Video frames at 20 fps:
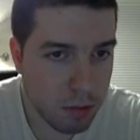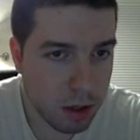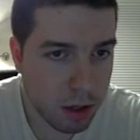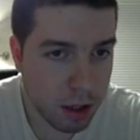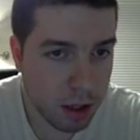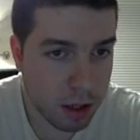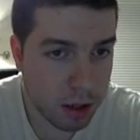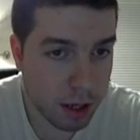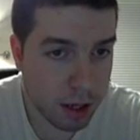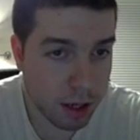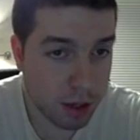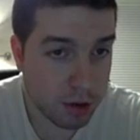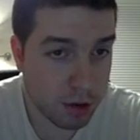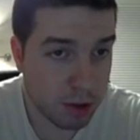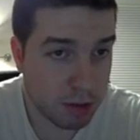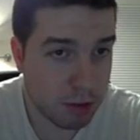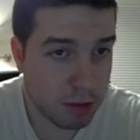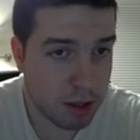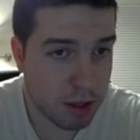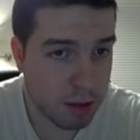entered
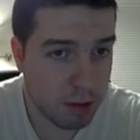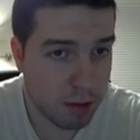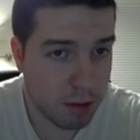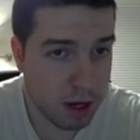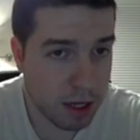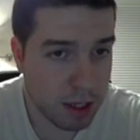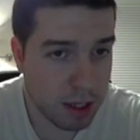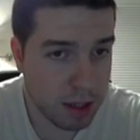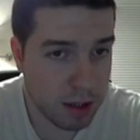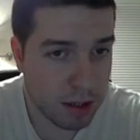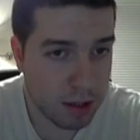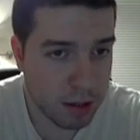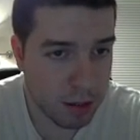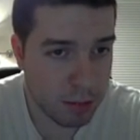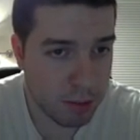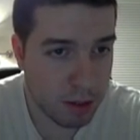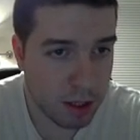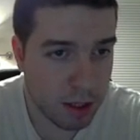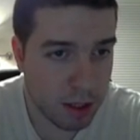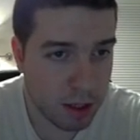by Device
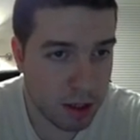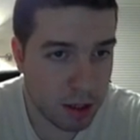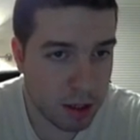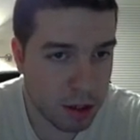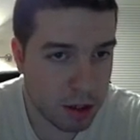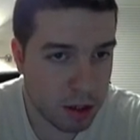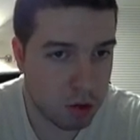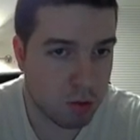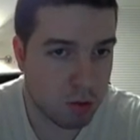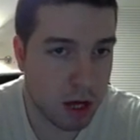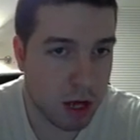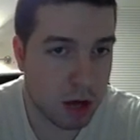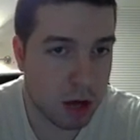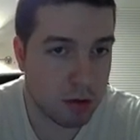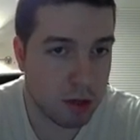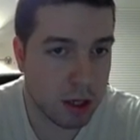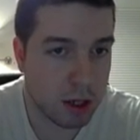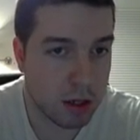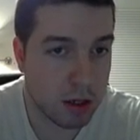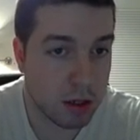immediately, so now
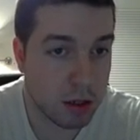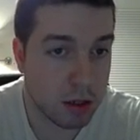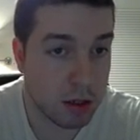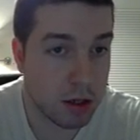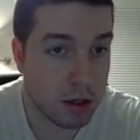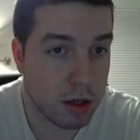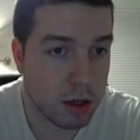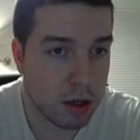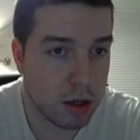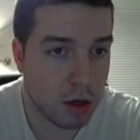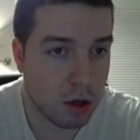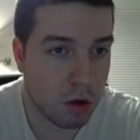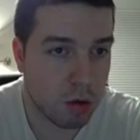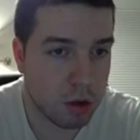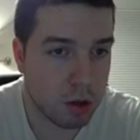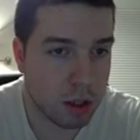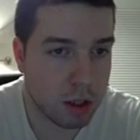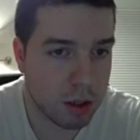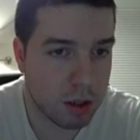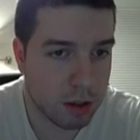they know
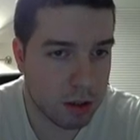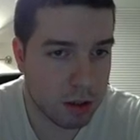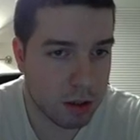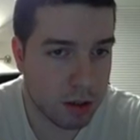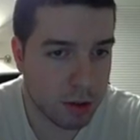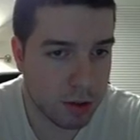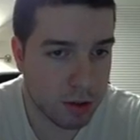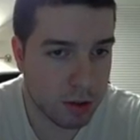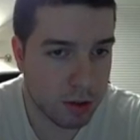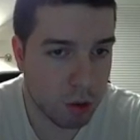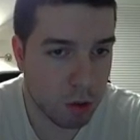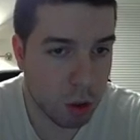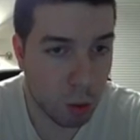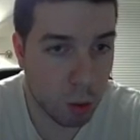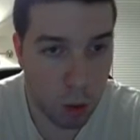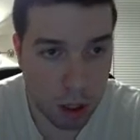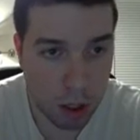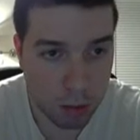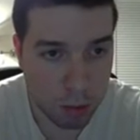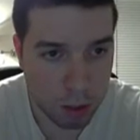that there's only
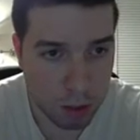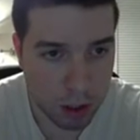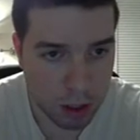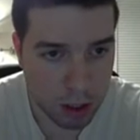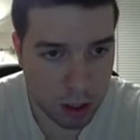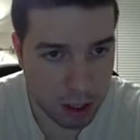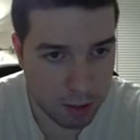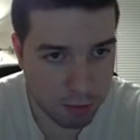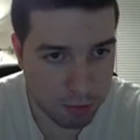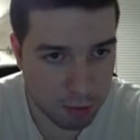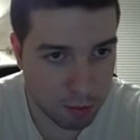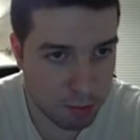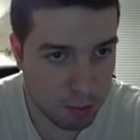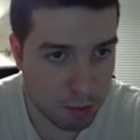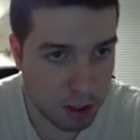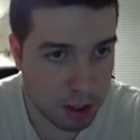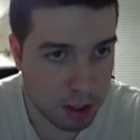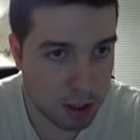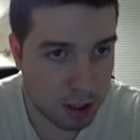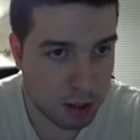one player left on B.
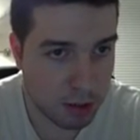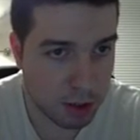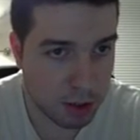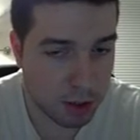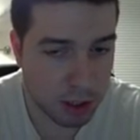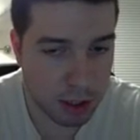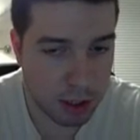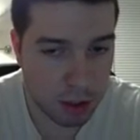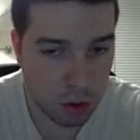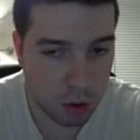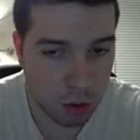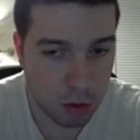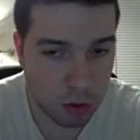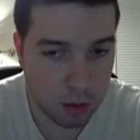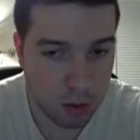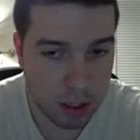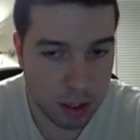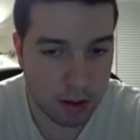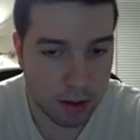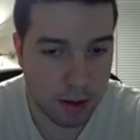They will just
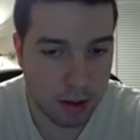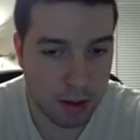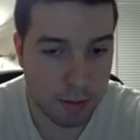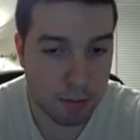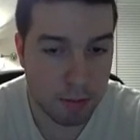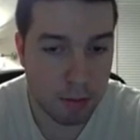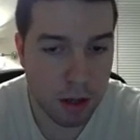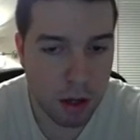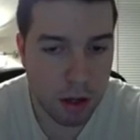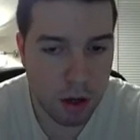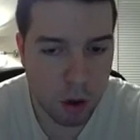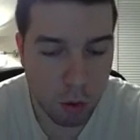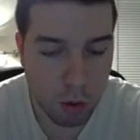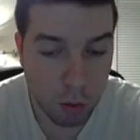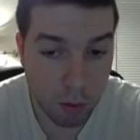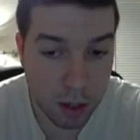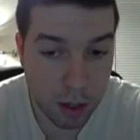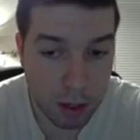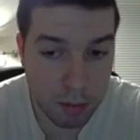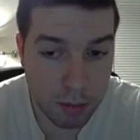overwhelm
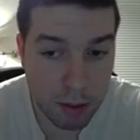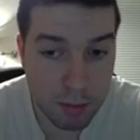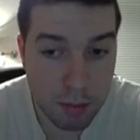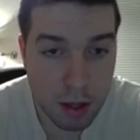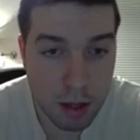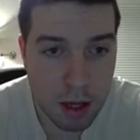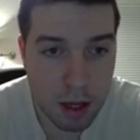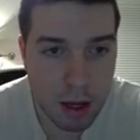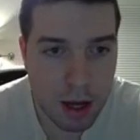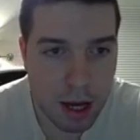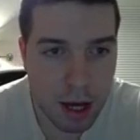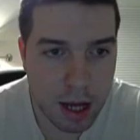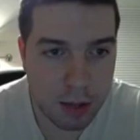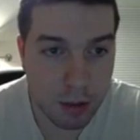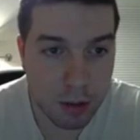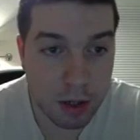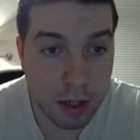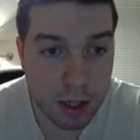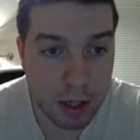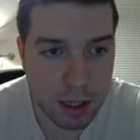him and win
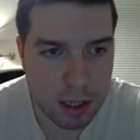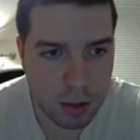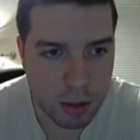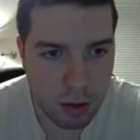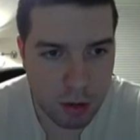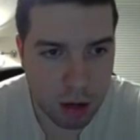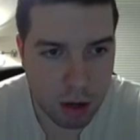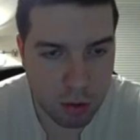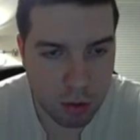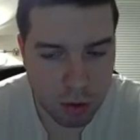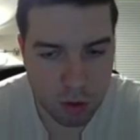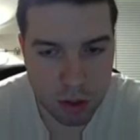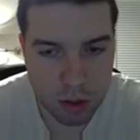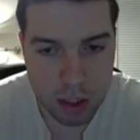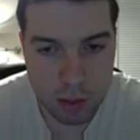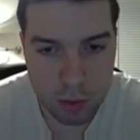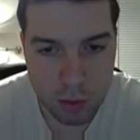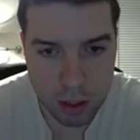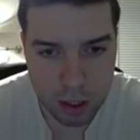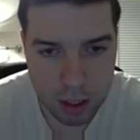an easy round. So this
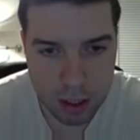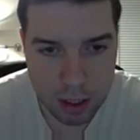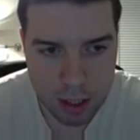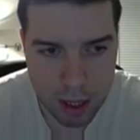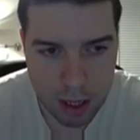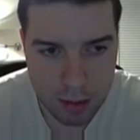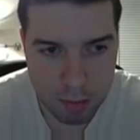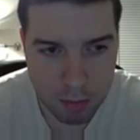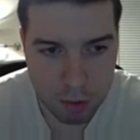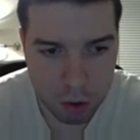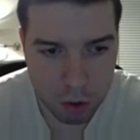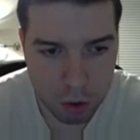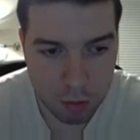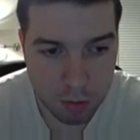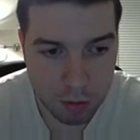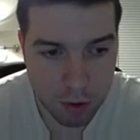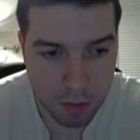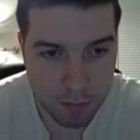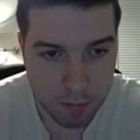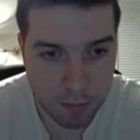was an example of
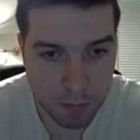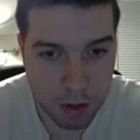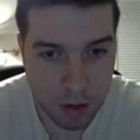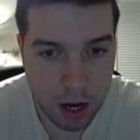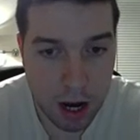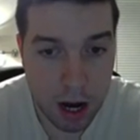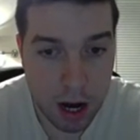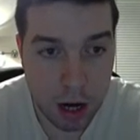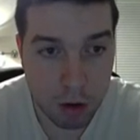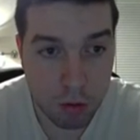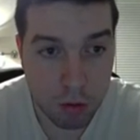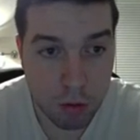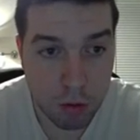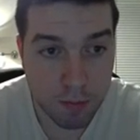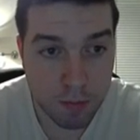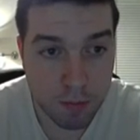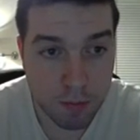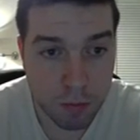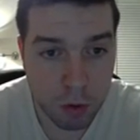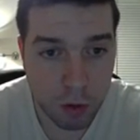how
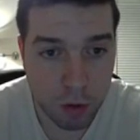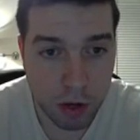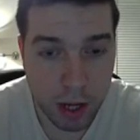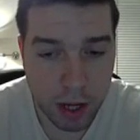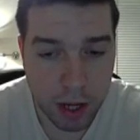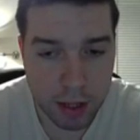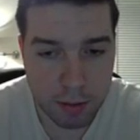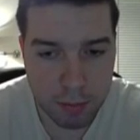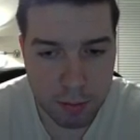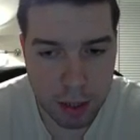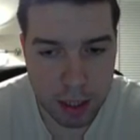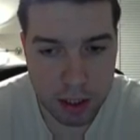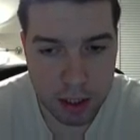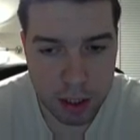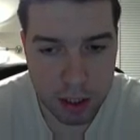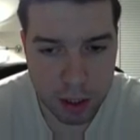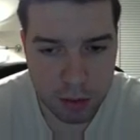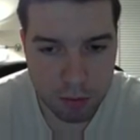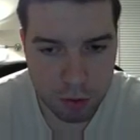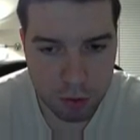you can get punished
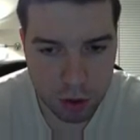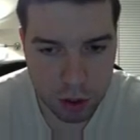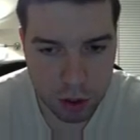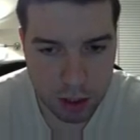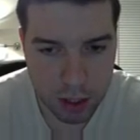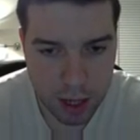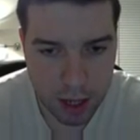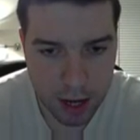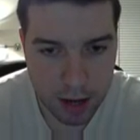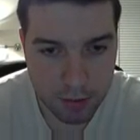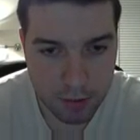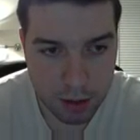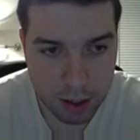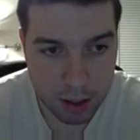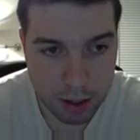for not having